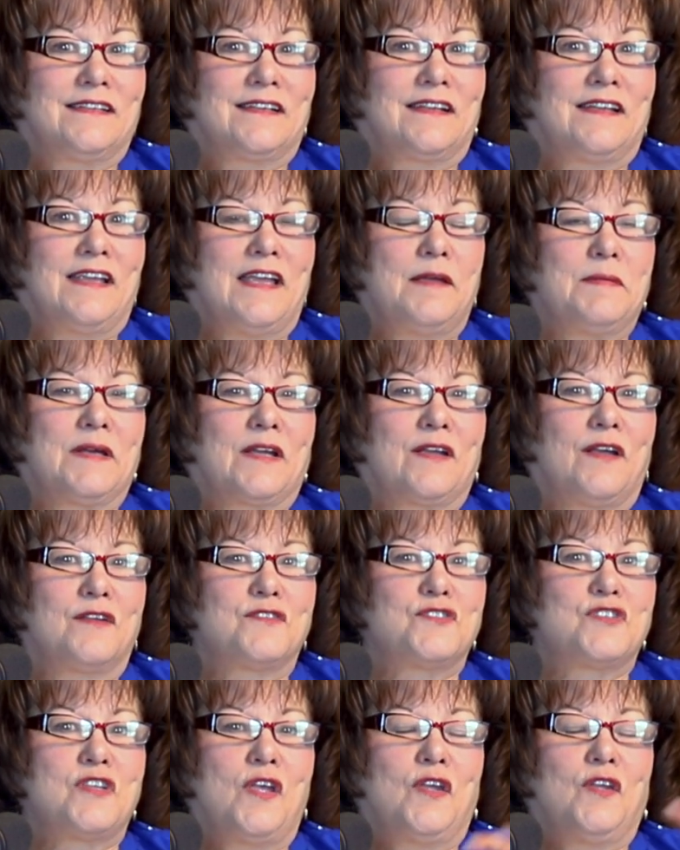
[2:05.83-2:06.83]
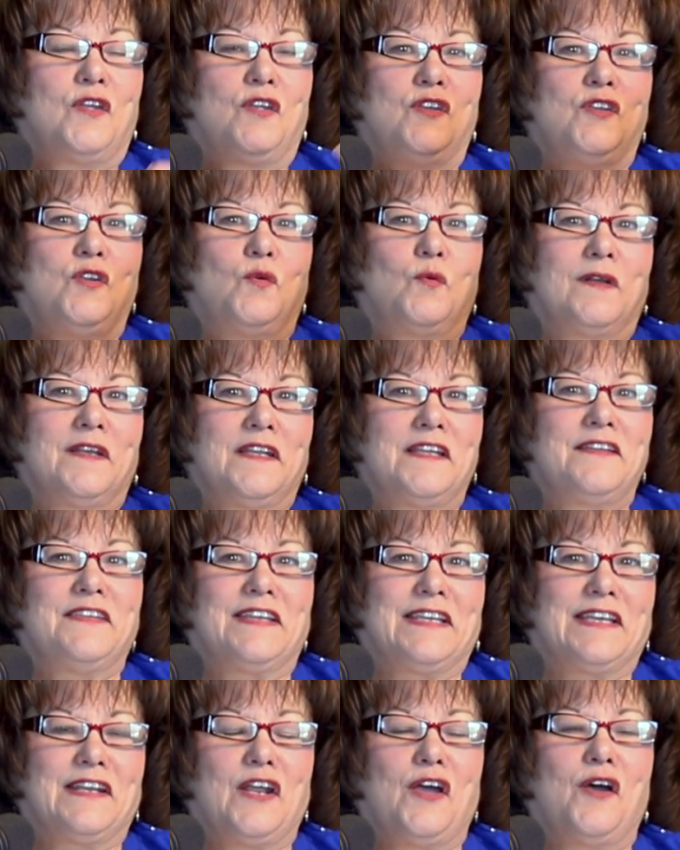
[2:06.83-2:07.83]
Okay, because you were
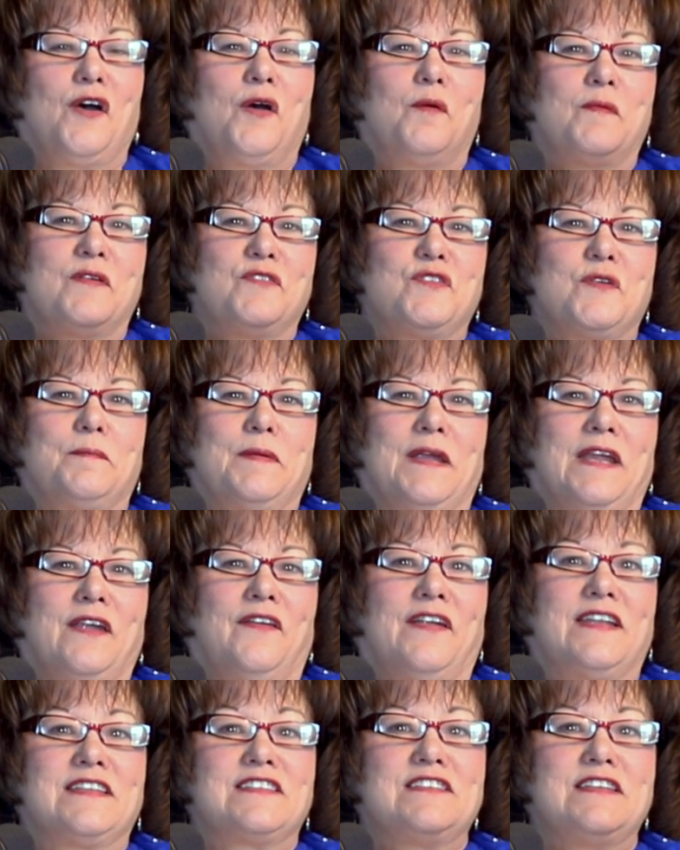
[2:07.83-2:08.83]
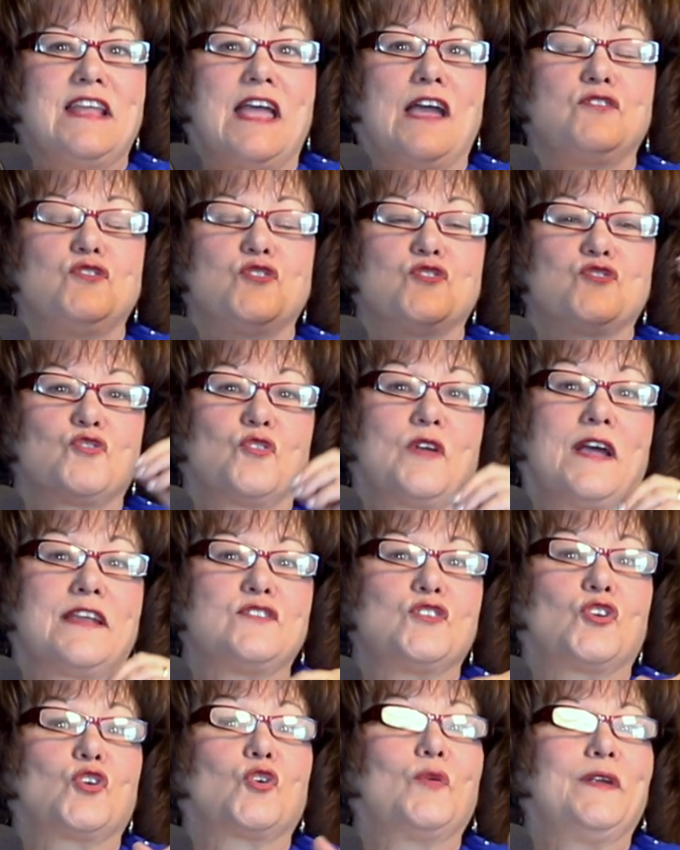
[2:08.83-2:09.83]
living in a home with your parents, now you're trying
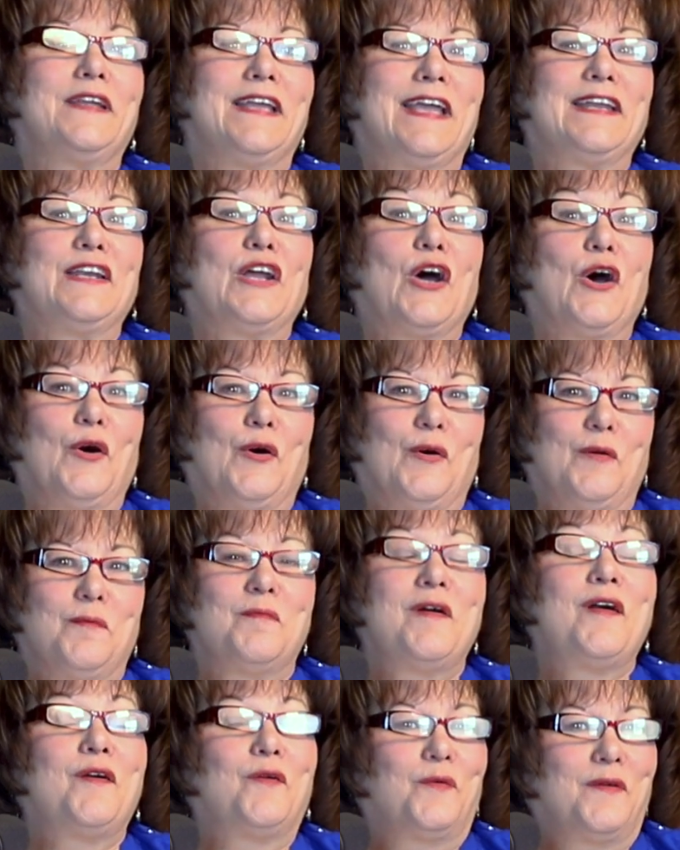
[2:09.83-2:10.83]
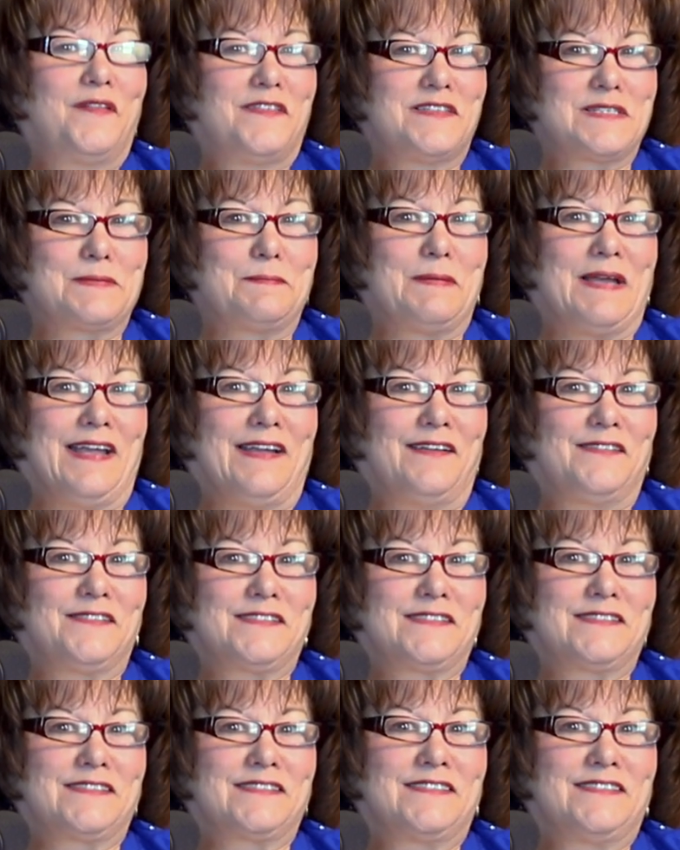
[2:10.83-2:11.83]
to create a home with a
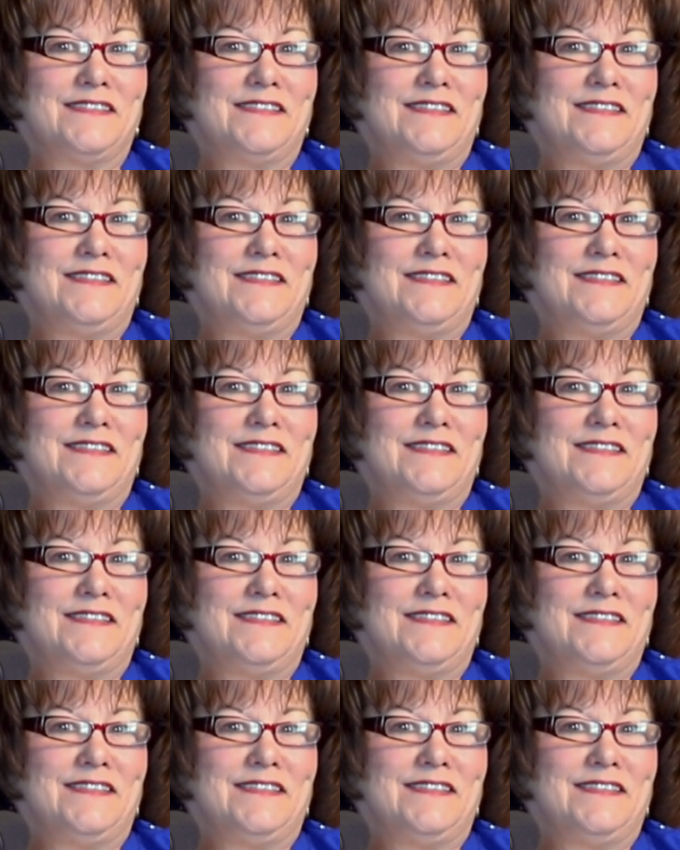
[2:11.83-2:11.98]
spouse.